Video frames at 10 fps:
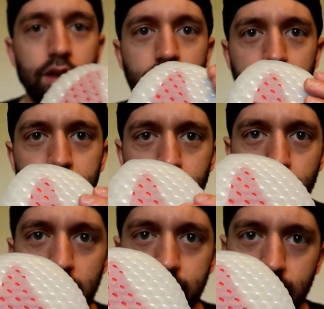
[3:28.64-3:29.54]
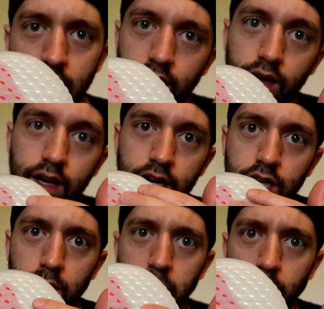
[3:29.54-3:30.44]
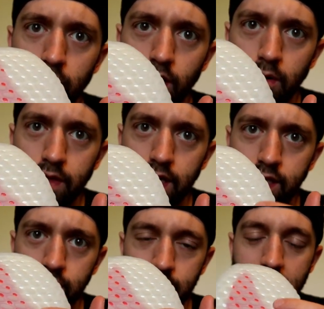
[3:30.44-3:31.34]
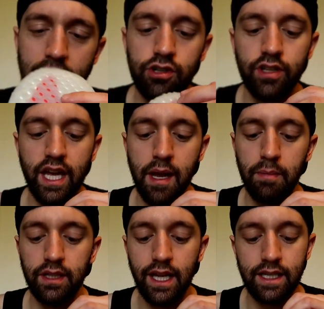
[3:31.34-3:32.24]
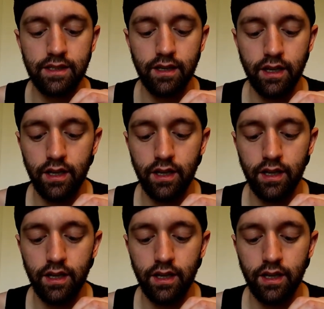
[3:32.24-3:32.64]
You've got this red area right here, and you might be wondering what that is. It's actually a plate.